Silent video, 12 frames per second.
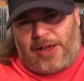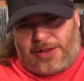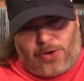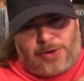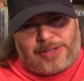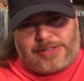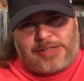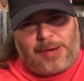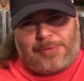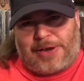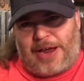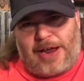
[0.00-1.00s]
going at the
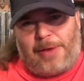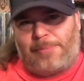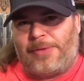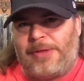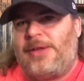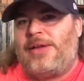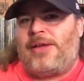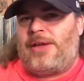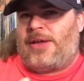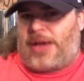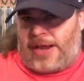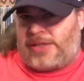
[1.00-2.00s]
same time.
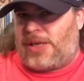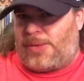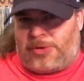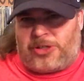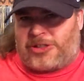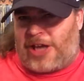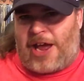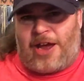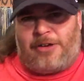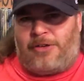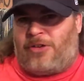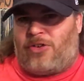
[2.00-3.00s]
Kind of similar
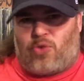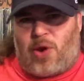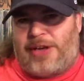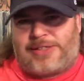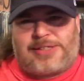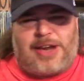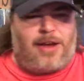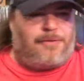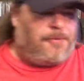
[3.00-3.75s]
sound. Great stuff.